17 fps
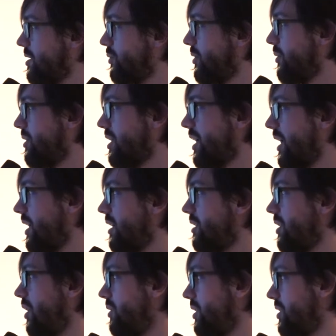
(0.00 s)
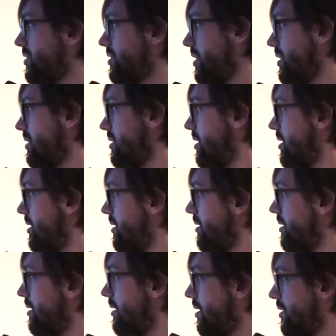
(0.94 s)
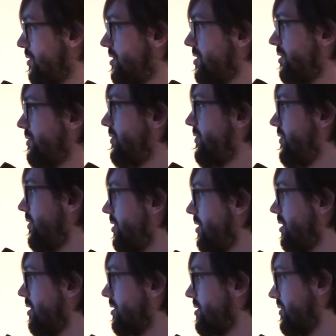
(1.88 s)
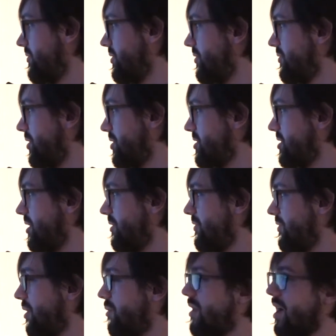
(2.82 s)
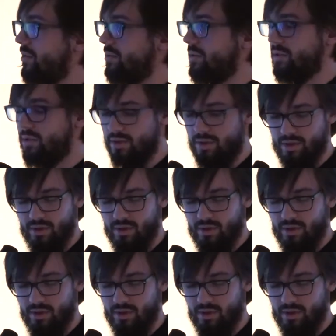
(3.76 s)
we were gaining knowledge in lots of different stuff around.